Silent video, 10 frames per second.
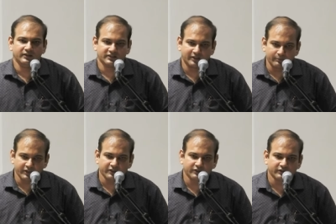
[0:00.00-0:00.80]

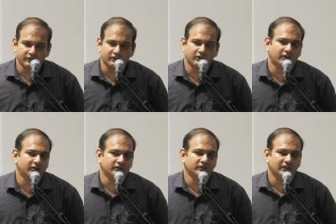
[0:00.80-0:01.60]
submit it to the
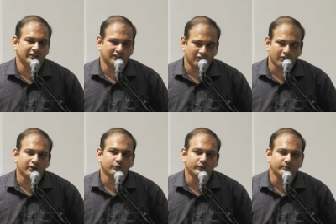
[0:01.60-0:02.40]
Lord and the
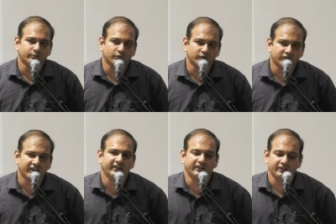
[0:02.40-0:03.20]
Lord will
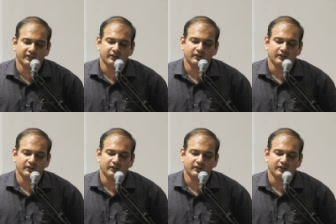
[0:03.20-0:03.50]
provide